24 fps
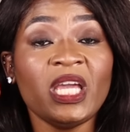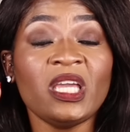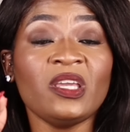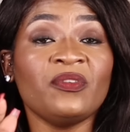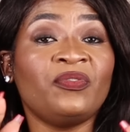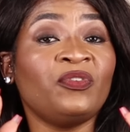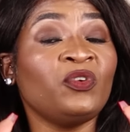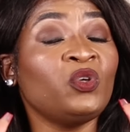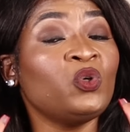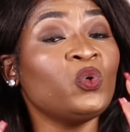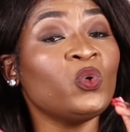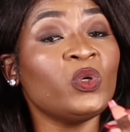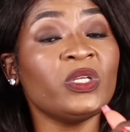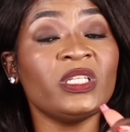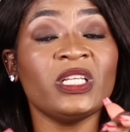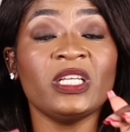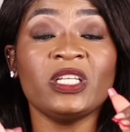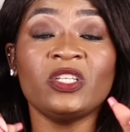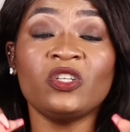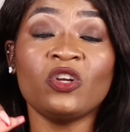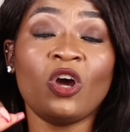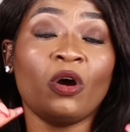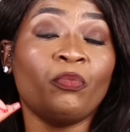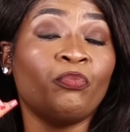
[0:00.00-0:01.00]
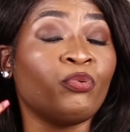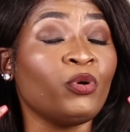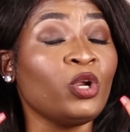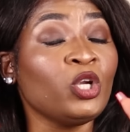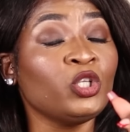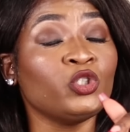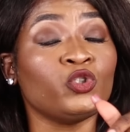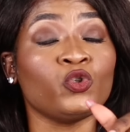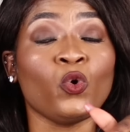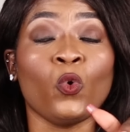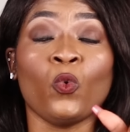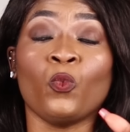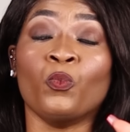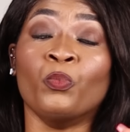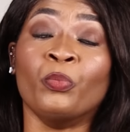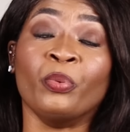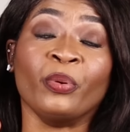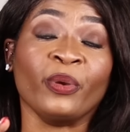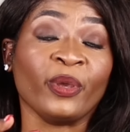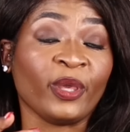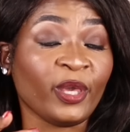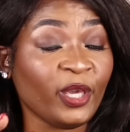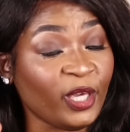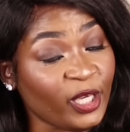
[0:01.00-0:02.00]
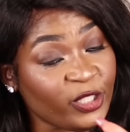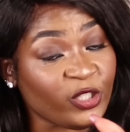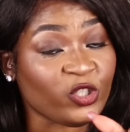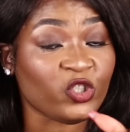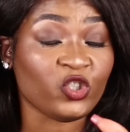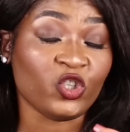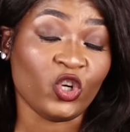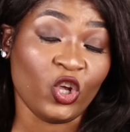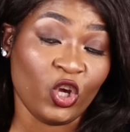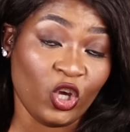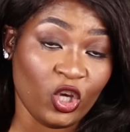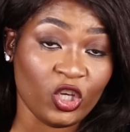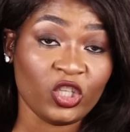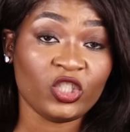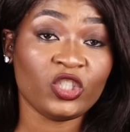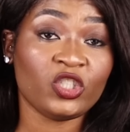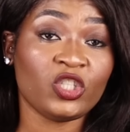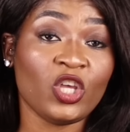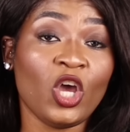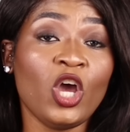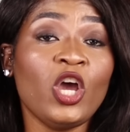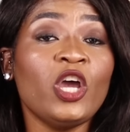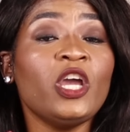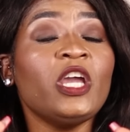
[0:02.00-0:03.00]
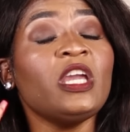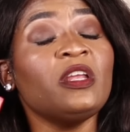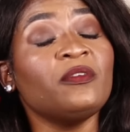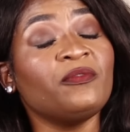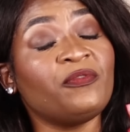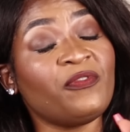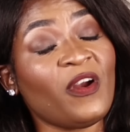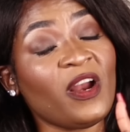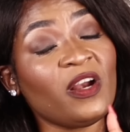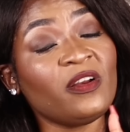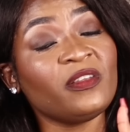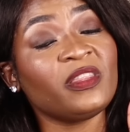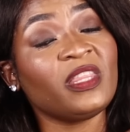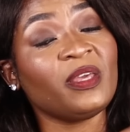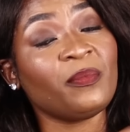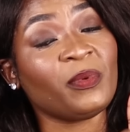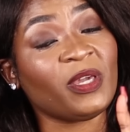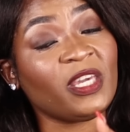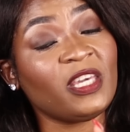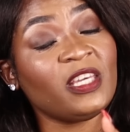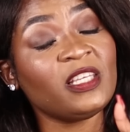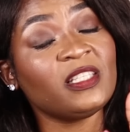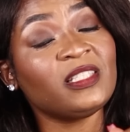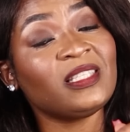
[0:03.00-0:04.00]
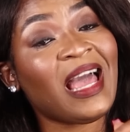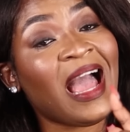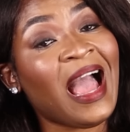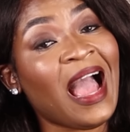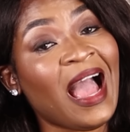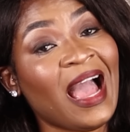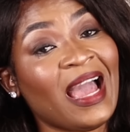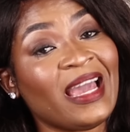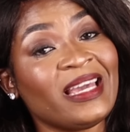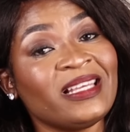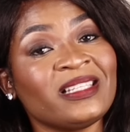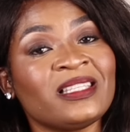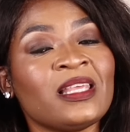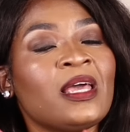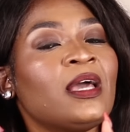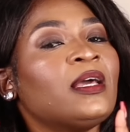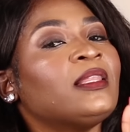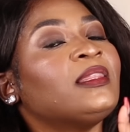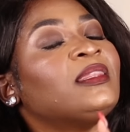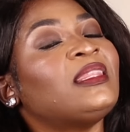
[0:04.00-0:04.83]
If you did not bring your business in front of the kids' eyes,